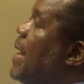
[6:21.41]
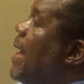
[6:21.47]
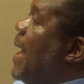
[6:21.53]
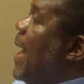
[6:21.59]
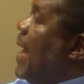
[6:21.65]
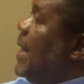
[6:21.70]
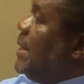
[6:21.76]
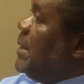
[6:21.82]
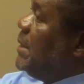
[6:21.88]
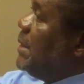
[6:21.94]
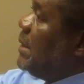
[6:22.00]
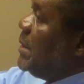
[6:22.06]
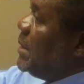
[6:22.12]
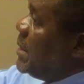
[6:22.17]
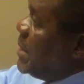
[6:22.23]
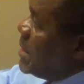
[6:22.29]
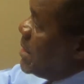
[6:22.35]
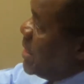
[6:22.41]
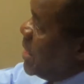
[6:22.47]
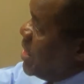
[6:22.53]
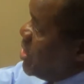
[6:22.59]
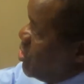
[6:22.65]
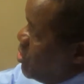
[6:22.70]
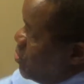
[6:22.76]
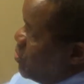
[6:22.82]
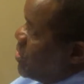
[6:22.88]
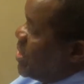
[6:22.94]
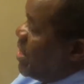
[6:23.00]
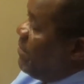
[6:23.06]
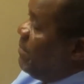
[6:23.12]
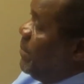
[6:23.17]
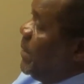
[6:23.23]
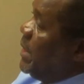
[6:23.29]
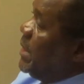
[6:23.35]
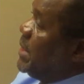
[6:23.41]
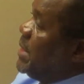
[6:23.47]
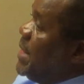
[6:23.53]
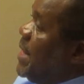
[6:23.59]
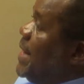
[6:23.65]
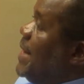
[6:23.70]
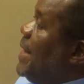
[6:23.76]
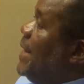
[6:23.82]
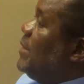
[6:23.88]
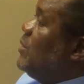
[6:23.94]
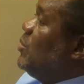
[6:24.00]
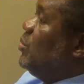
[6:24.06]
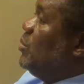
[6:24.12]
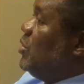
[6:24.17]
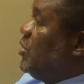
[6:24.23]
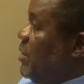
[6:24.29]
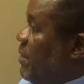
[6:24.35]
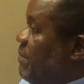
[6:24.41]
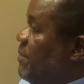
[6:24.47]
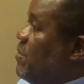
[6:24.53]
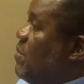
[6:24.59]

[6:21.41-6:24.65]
And the new government then had to shift